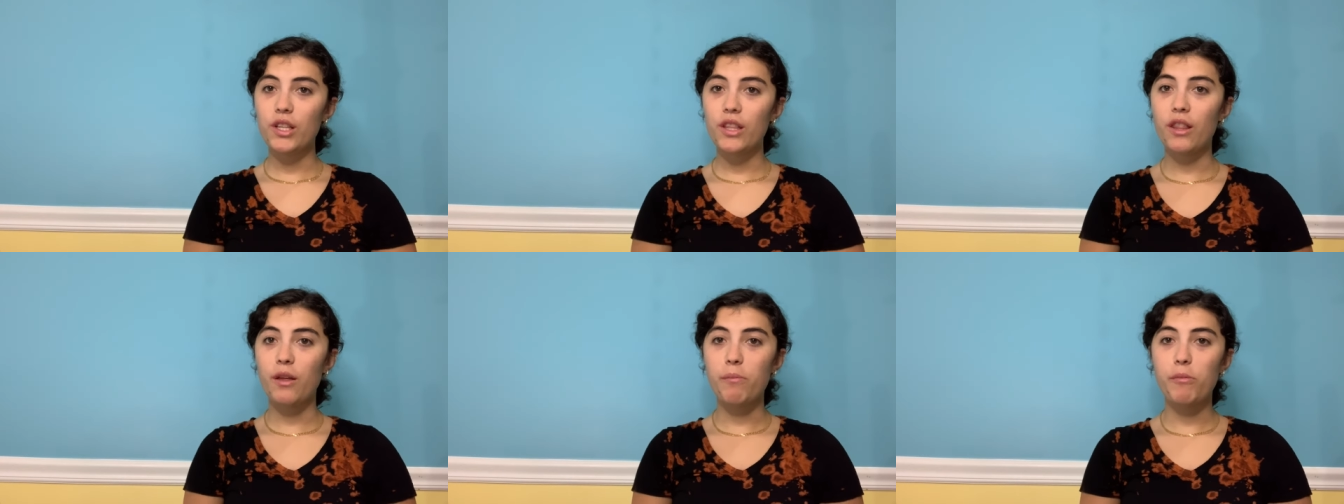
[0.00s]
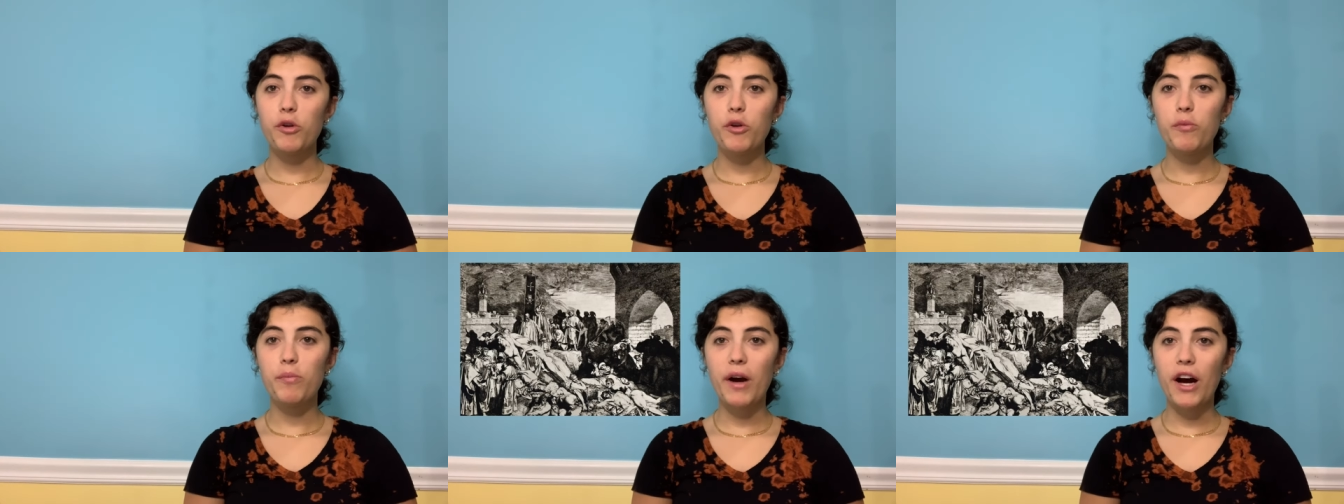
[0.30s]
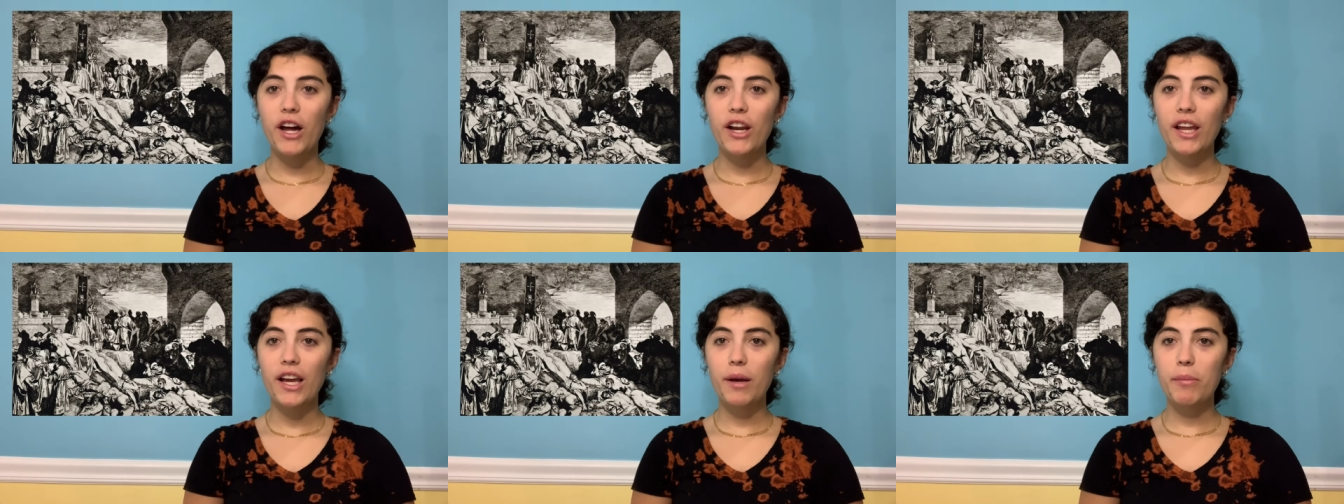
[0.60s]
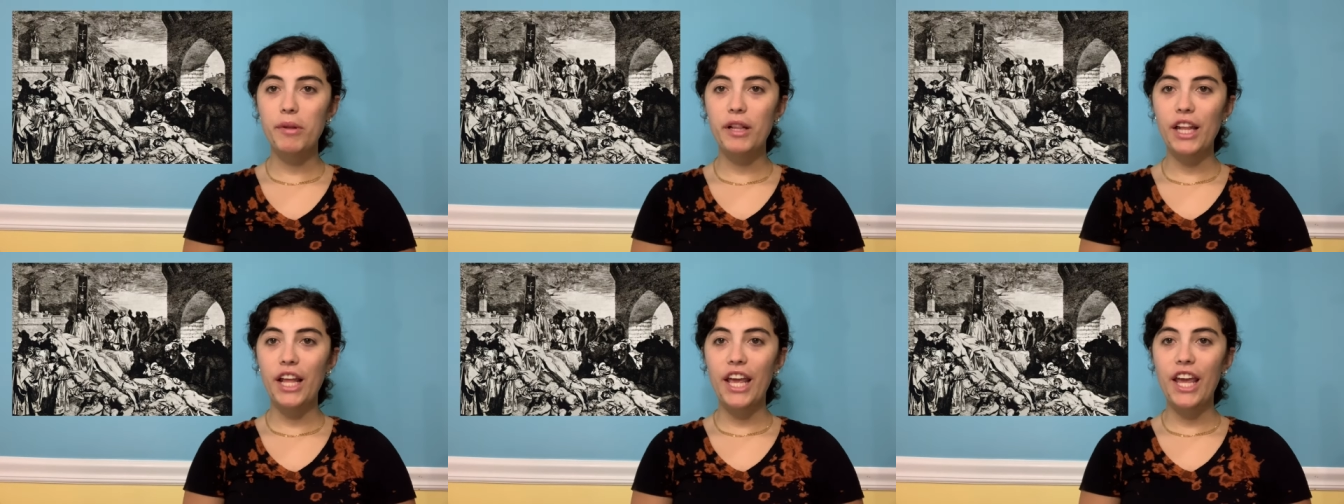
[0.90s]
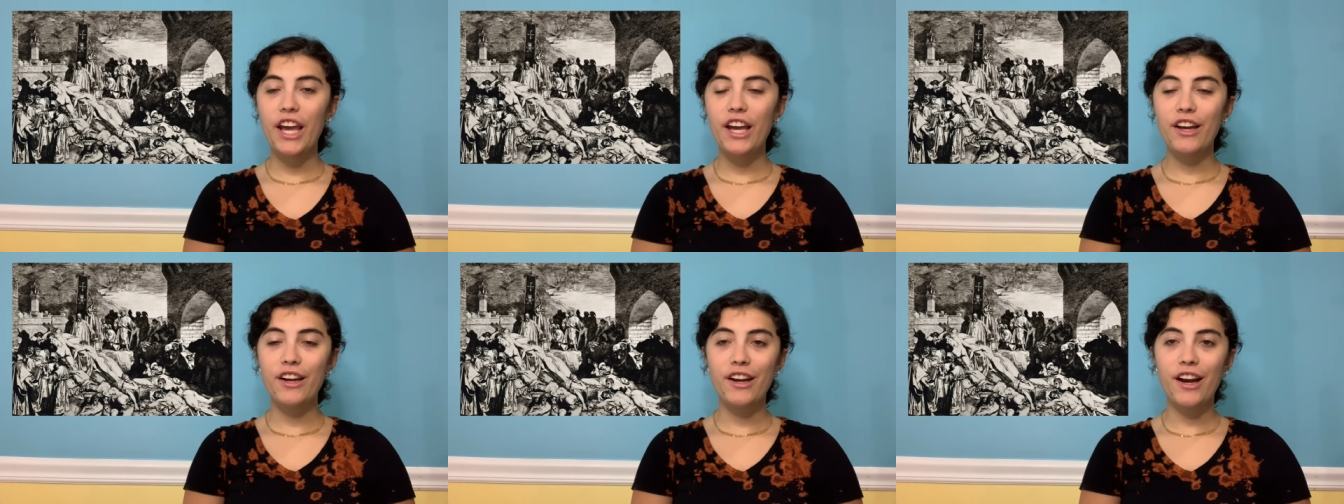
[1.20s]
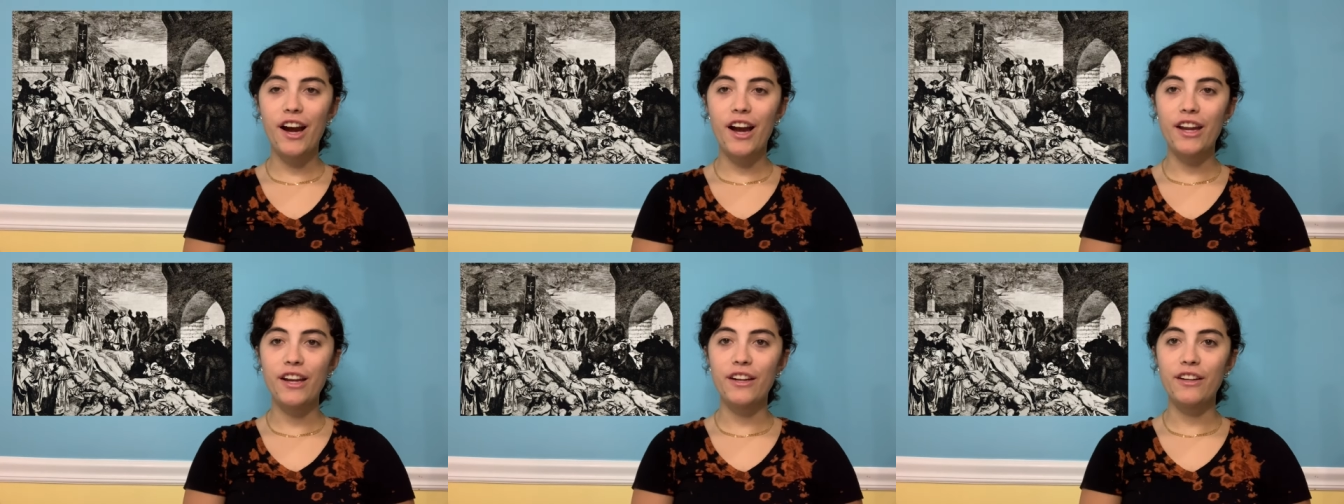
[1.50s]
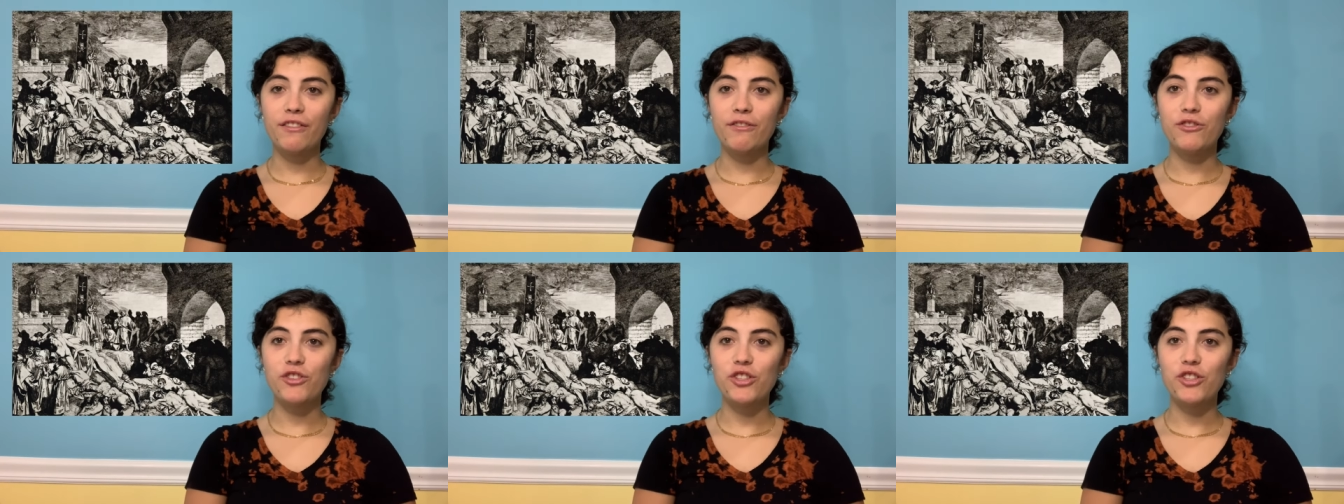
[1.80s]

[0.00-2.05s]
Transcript: the bubonic plague kind of